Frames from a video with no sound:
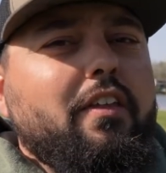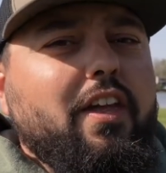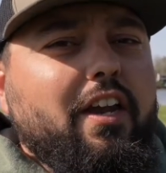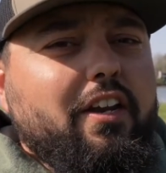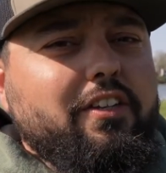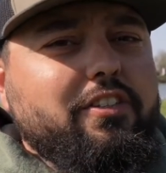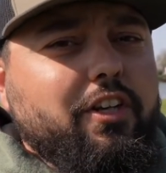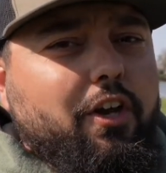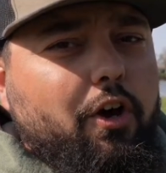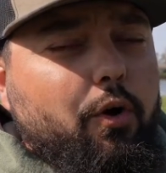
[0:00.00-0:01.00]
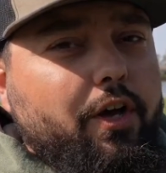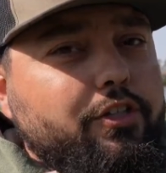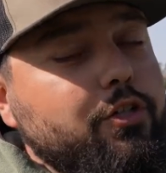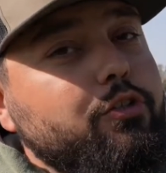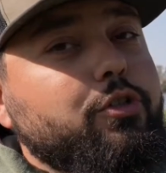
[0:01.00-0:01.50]
than it is to go
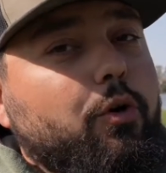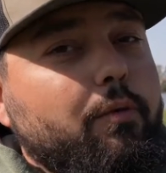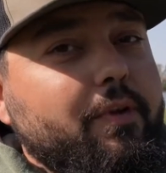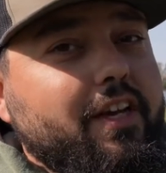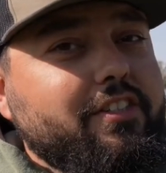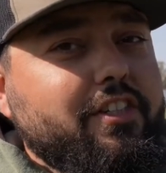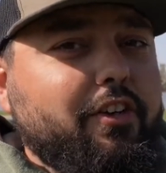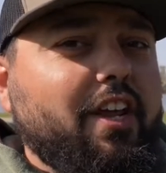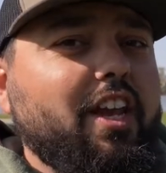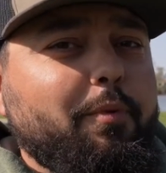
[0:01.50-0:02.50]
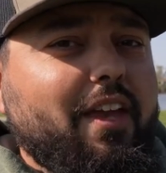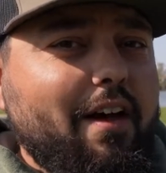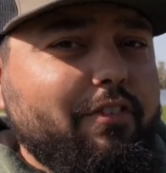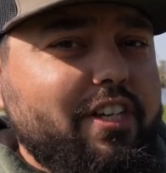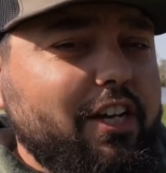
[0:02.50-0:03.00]
too short because then you're going to end up with
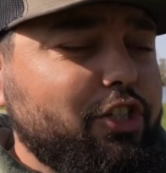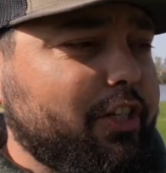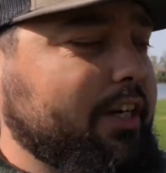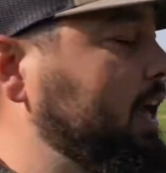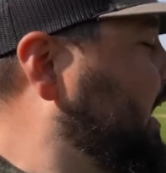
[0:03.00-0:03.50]
cavitation